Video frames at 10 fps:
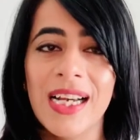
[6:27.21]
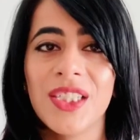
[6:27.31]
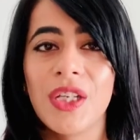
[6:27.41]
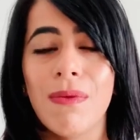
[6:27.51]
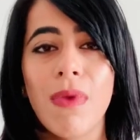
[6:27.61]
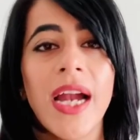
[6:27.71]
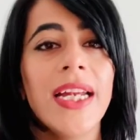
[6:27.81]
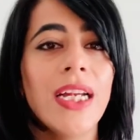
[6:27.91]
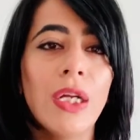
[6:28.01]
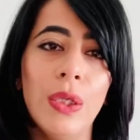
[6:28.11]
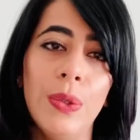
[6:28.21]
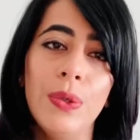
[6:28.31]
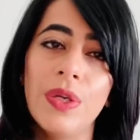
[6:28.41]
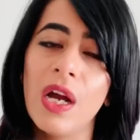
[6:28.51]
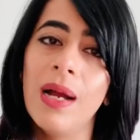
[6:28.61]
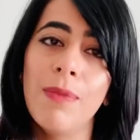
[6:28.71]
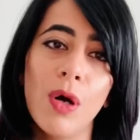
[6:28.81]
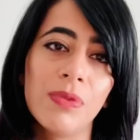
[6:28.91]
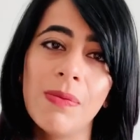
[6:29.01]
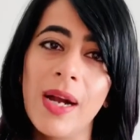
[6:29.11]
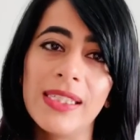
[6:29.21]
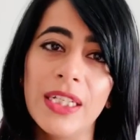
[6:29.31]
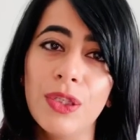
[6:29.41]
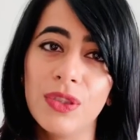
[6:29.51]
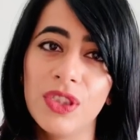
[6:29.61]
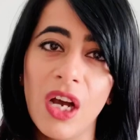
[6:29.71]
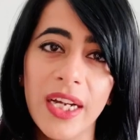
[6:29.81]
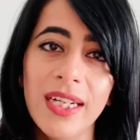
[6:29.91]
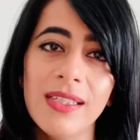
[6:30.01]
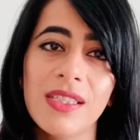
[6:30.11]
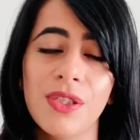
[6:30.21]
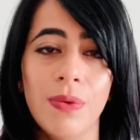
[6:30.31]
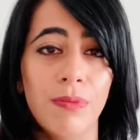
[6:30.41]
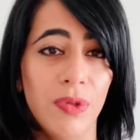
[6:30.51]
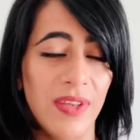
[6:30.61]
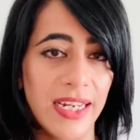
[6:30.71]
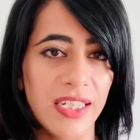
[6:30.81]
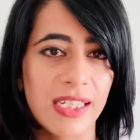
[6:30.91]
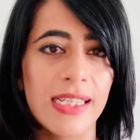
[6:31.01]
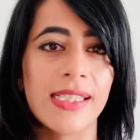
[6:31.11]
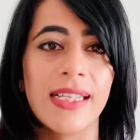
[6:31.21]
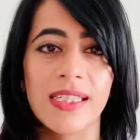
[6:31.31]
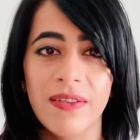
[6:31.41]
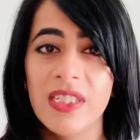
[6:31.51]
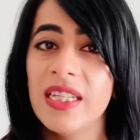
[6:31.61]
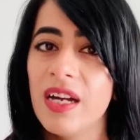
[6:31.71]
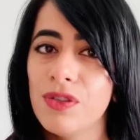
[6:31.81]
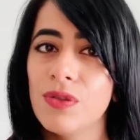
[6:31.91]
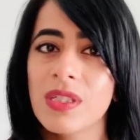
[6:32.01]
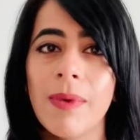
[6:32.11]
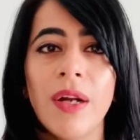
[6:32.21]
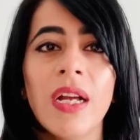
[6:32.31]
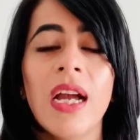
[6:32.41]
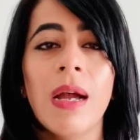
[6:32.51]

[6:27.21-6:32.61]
So it might include optimizing your diet to improve that insulin sensitivity that I talked about,